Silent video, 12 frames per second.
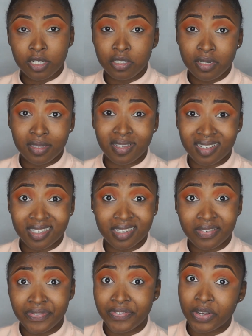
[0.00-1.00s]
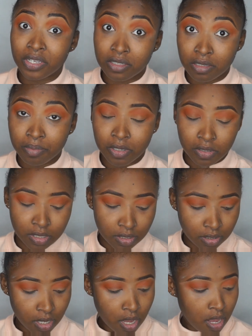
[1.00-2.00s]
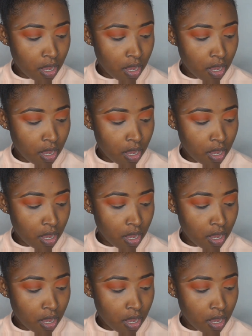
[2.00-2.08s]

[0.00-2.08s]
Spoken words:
should have done this first to be honest,